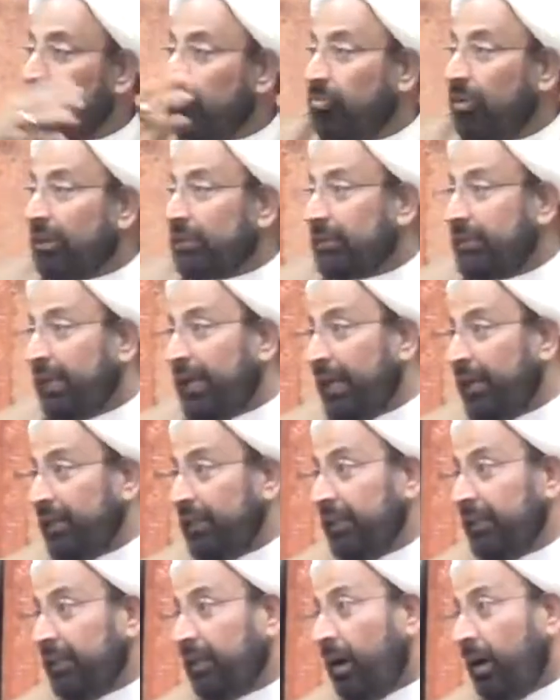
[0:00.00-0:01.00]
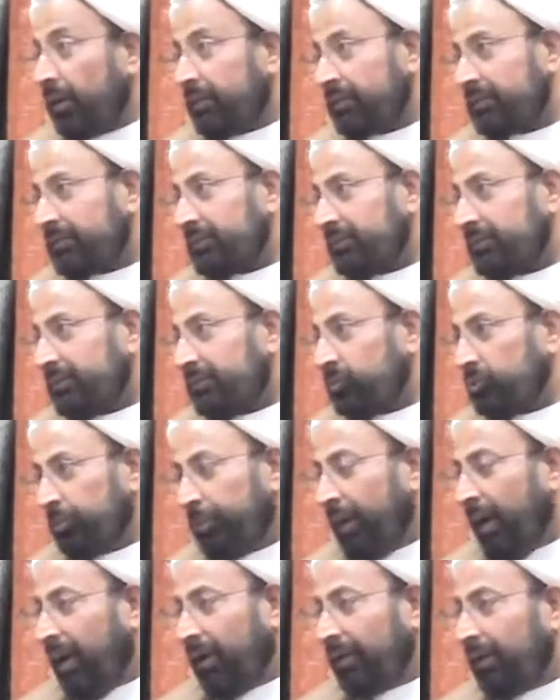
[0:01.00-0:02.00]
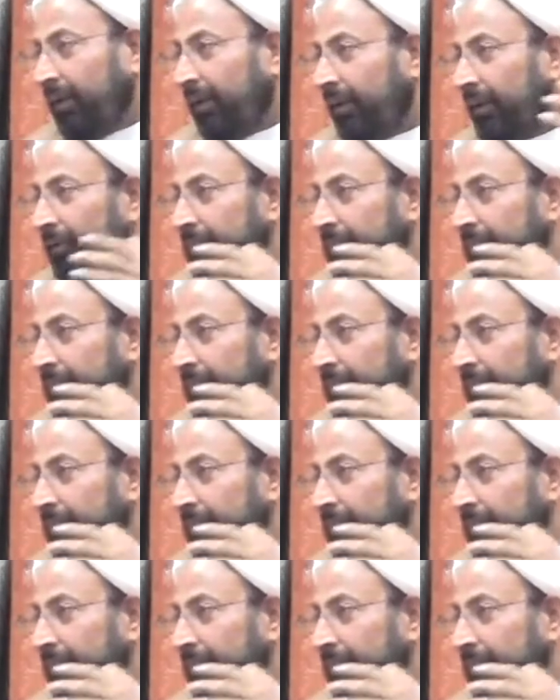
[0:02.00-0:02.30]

What grade he got. Subhanallah.